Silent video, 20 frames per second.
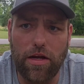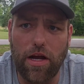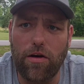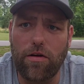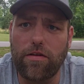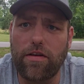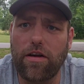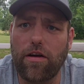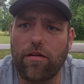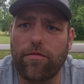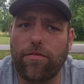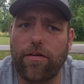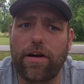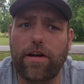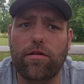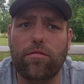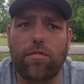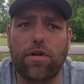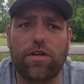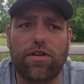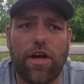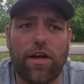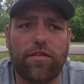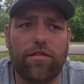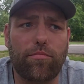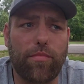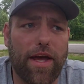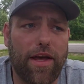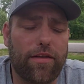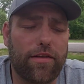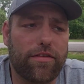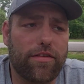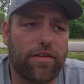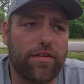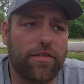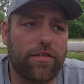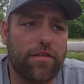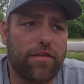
guarantee our freedom and checks and balances.